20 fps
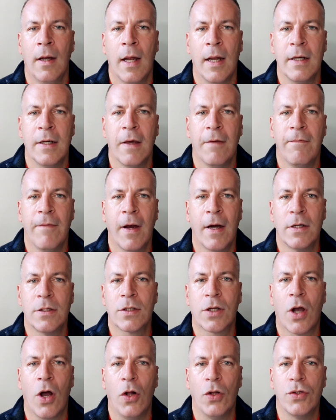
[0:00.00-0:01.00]
and diverse
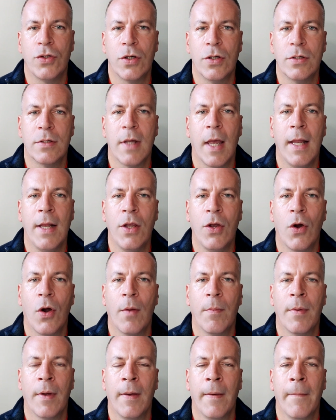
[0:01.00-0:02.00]
cultures in
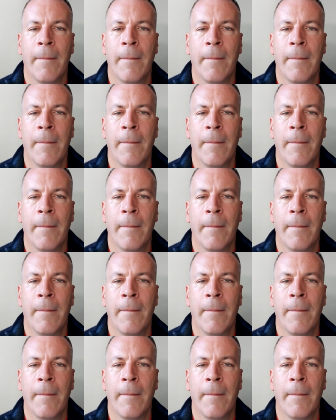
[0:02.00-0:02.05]
Europe.